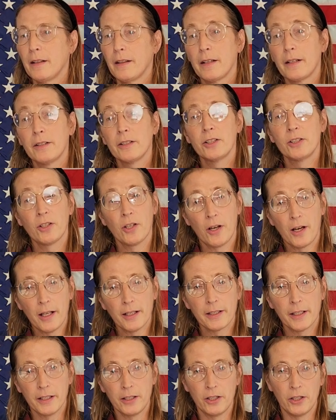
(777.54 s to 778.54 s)
There is
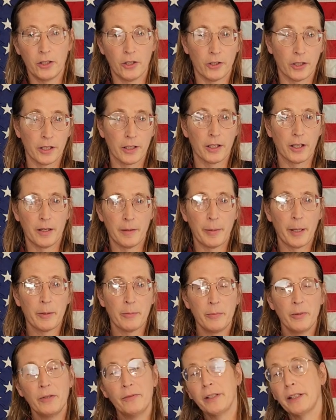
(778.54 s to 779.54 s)
talk in New York about
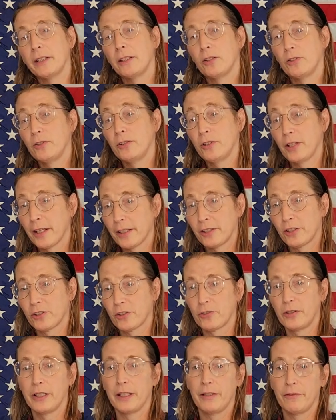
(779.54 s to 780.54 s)
moving to
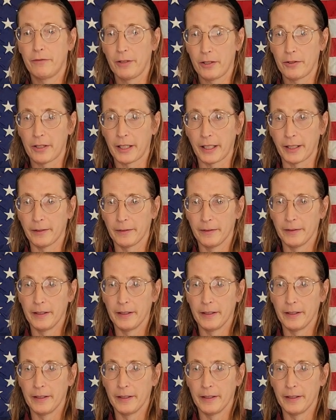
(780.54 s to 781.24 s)
touchscreen voting.